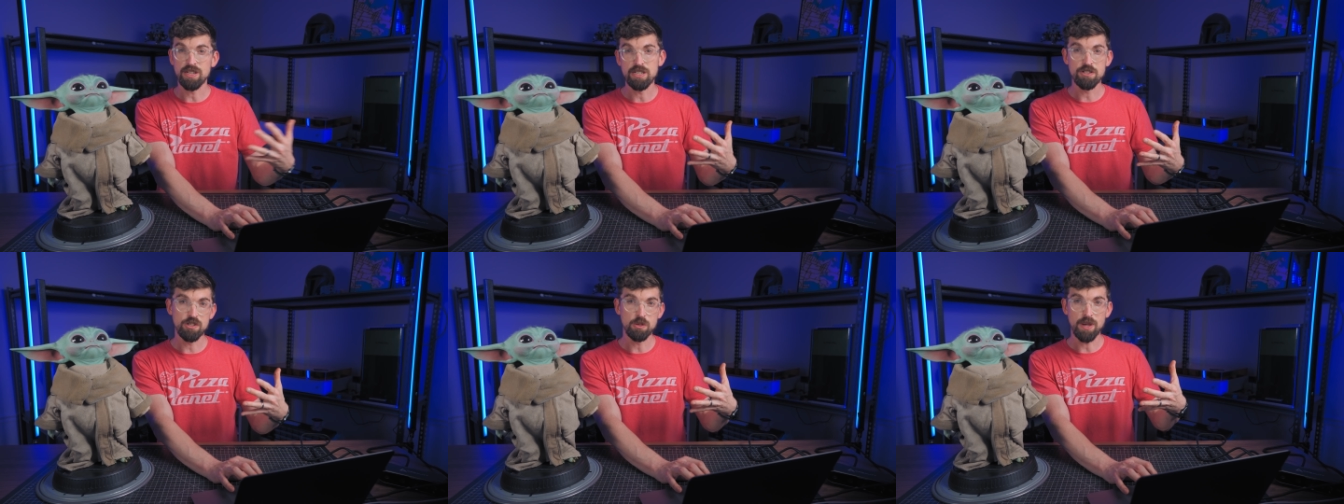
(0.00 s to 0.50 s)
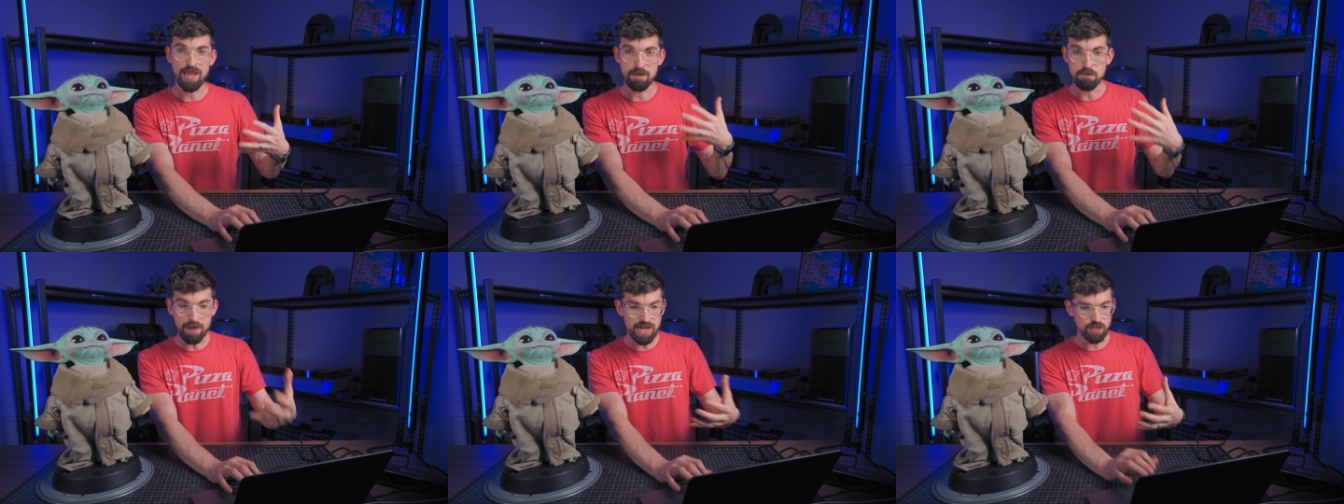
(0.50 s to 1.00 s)
into a
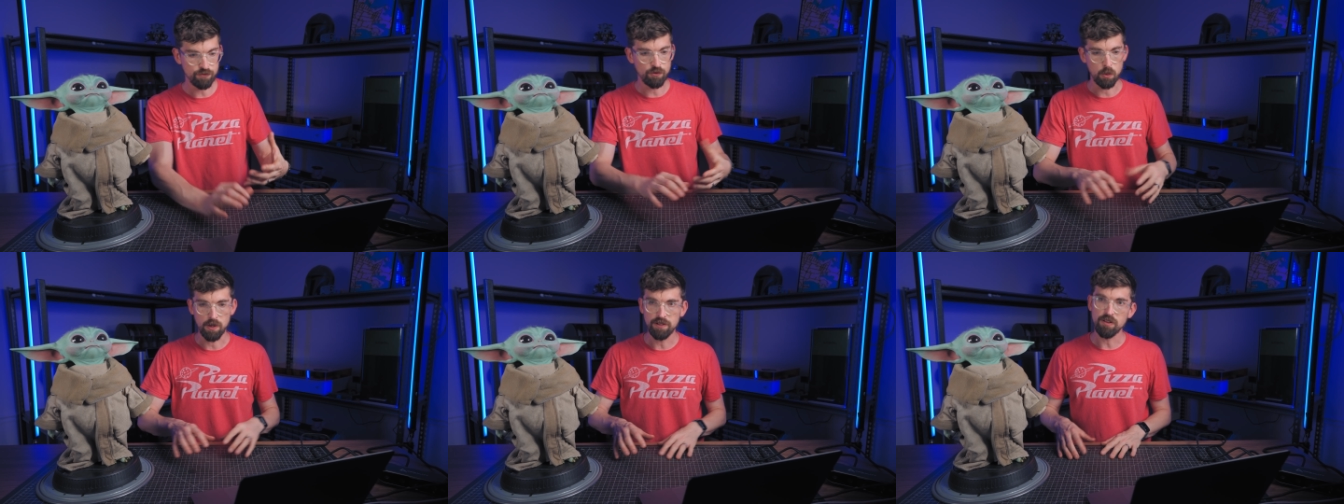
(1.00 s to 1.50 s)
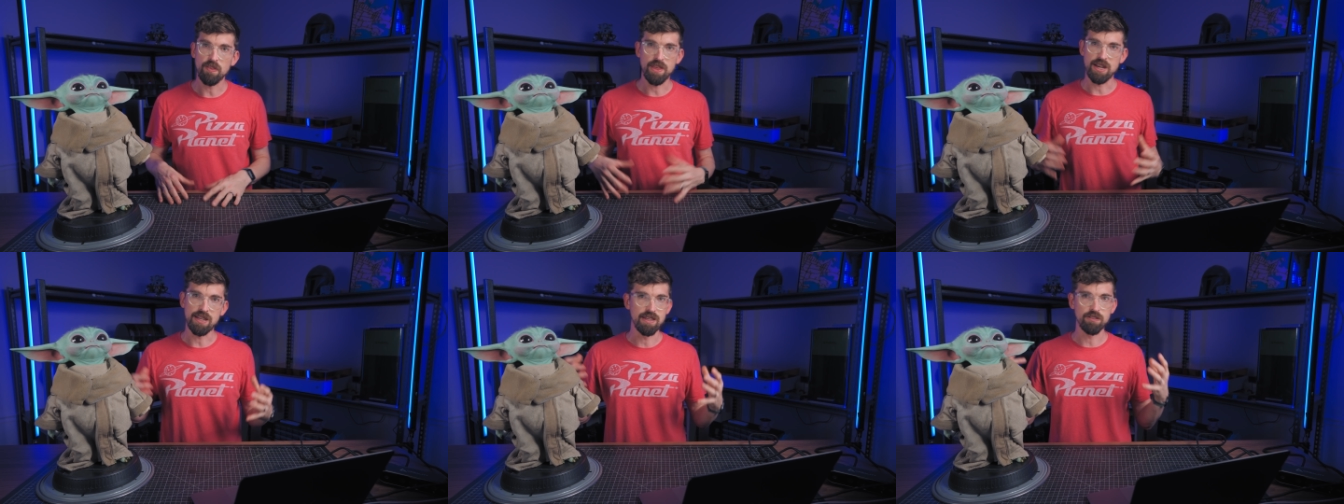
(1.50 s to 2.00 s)
mesh for us
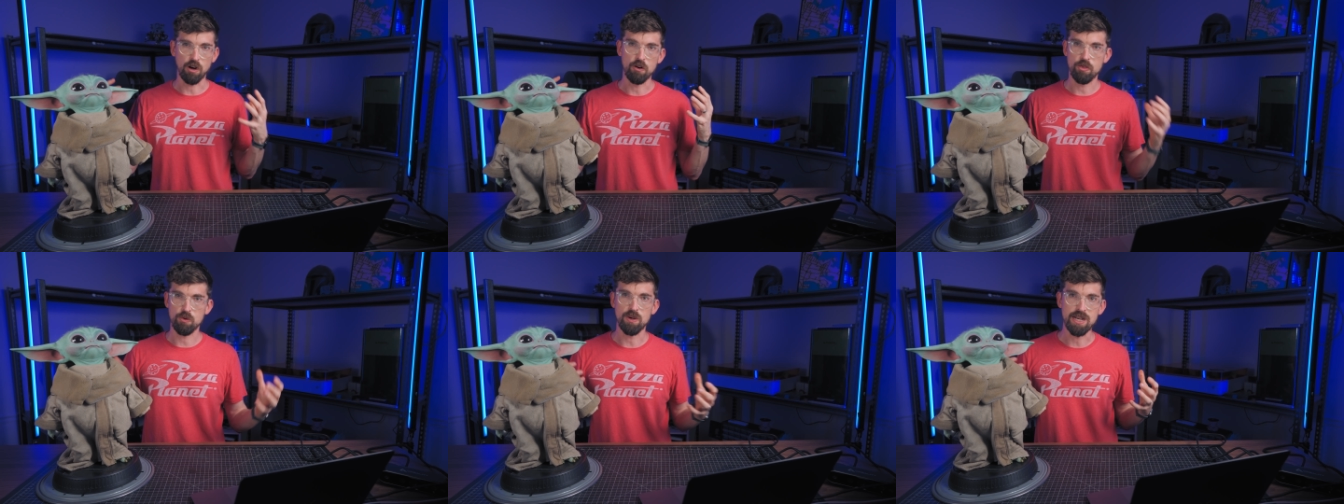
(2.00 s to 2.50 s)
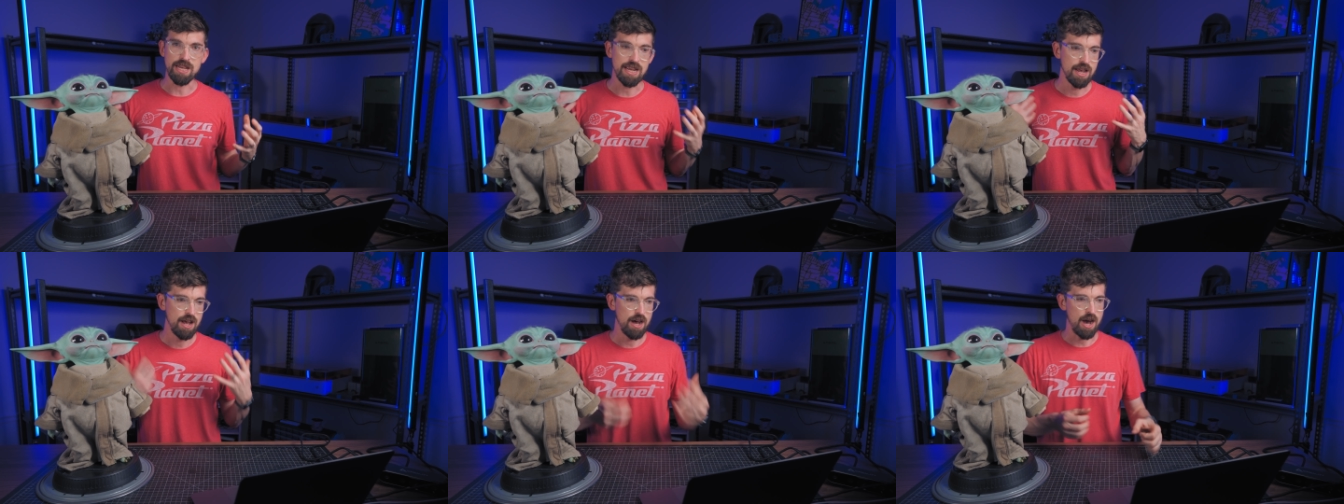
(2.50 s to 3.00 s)
that is our 3D
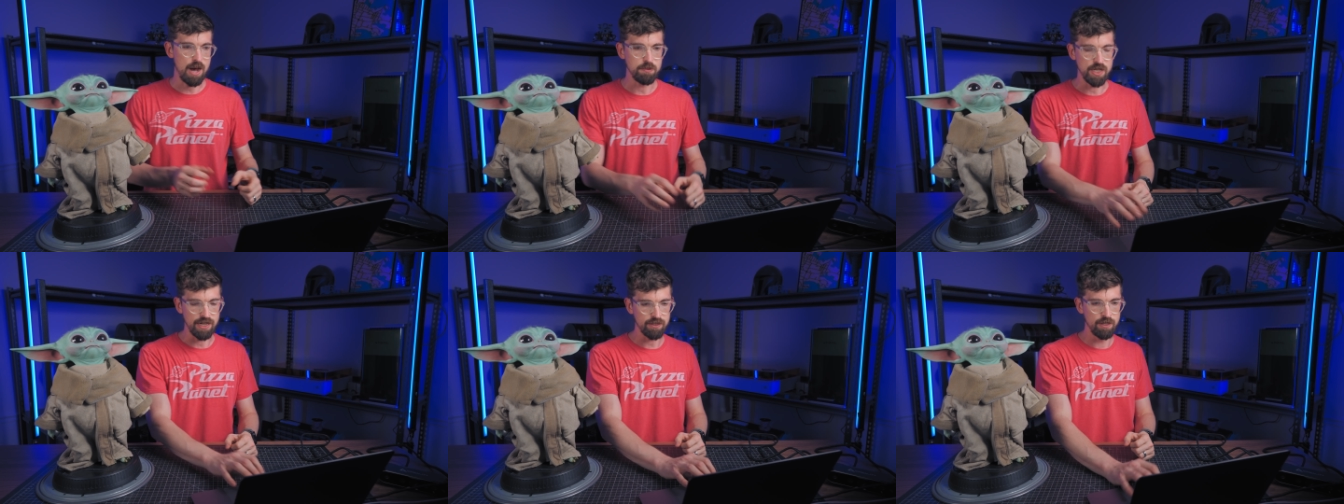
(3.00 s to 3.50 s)
object.